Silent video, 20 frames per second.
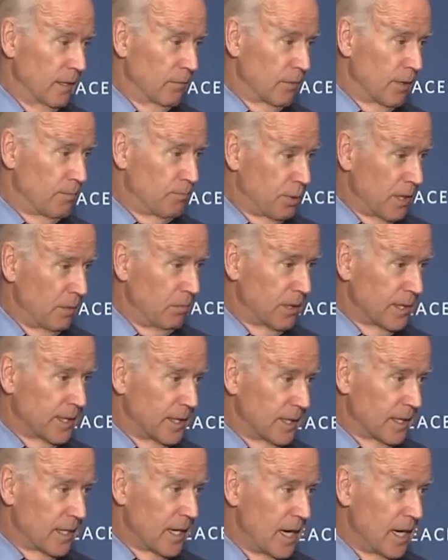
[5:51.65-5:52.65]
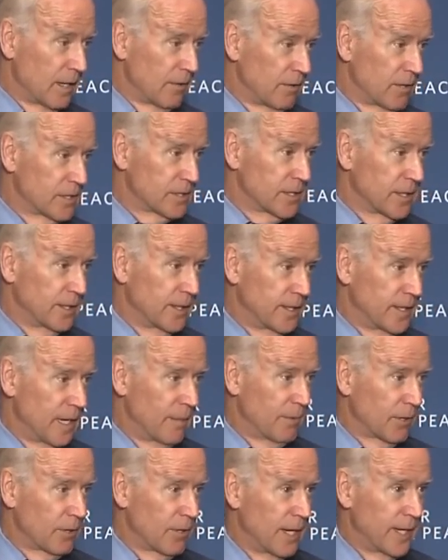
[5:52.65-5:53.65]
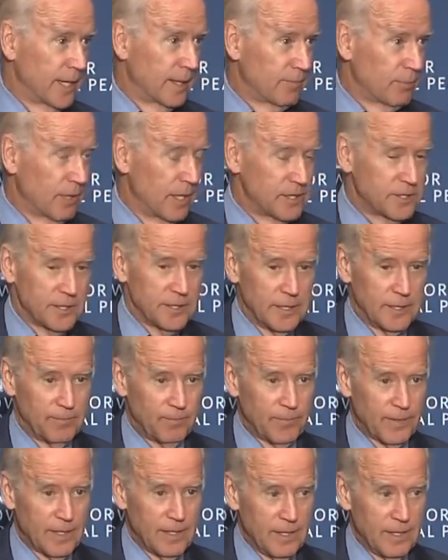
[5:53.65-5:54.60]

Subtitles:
Republican Congress and a Democratic president.